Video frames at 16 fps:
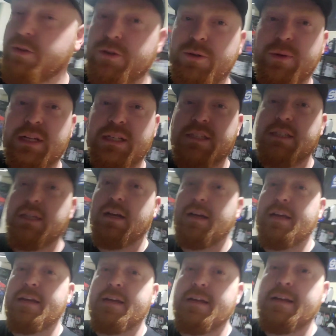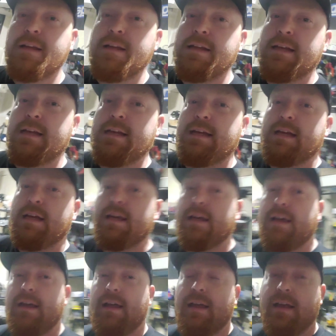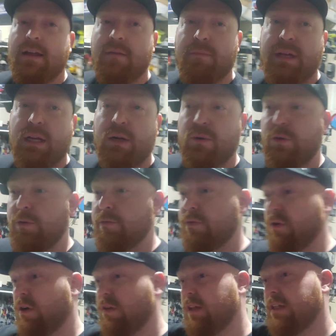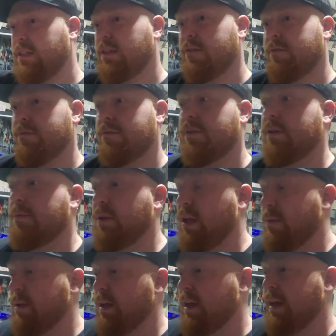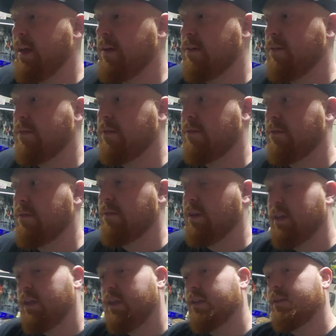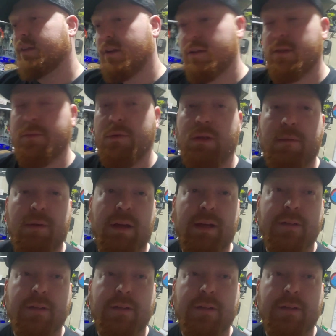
new STi and make room for all that stuff in front of the Blob-i, and then get to the Blob-i.